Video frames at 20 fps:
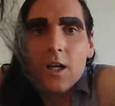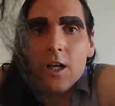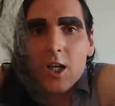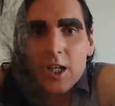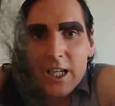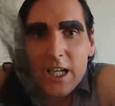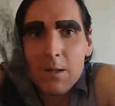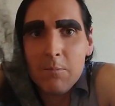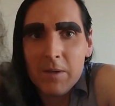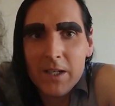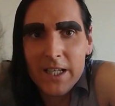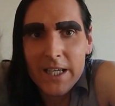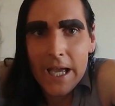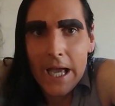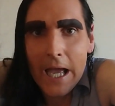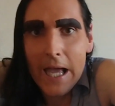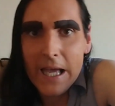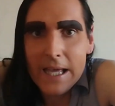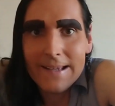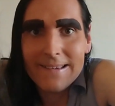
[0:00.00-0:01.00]
Look how many
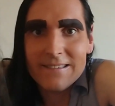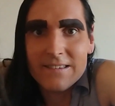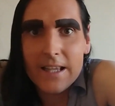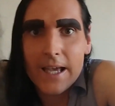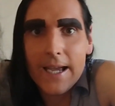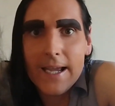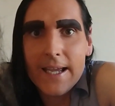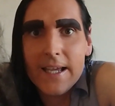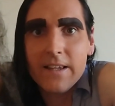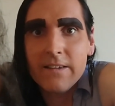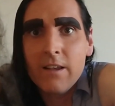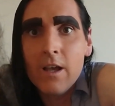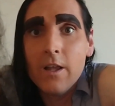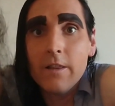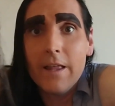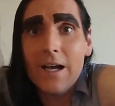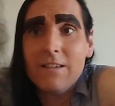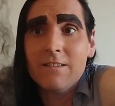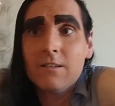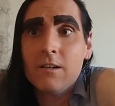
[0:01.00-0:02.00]
hairs that is.
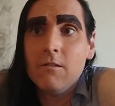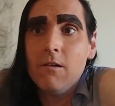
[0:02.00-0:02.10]
That's